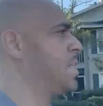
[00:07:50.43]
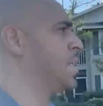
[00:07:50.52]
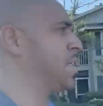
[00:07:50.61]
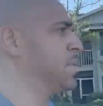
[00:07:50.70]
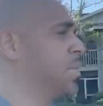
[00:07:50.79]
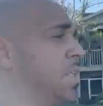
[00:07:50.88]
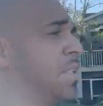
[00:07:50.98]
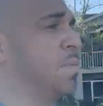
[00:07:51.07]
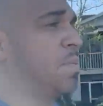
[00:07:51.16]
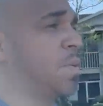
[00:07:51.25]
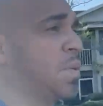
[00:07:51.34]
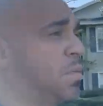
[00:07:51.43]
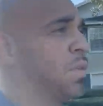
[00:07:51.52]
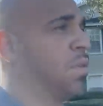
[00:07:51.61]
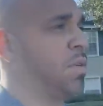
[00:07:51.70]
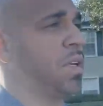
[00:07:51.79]
But it's a
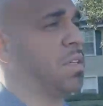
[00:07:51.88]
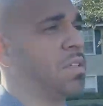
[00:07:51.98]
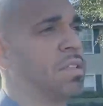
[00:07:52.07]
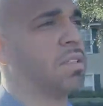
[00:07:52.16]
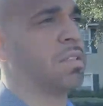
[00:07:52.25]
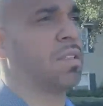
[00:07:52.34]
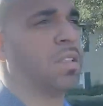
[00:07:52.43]
beautiful location,